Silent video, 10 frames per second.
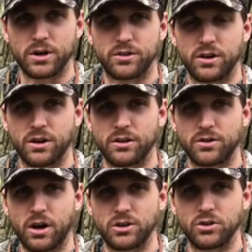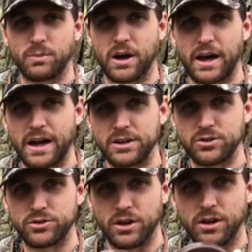going to talk to you about how to
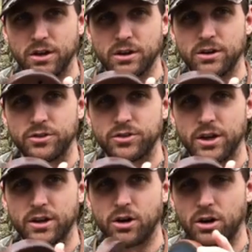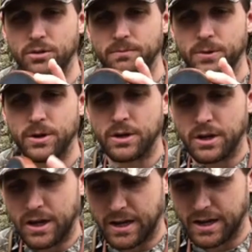use a slate call.
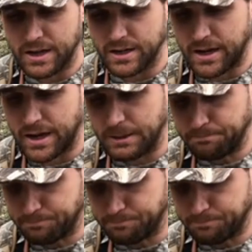And the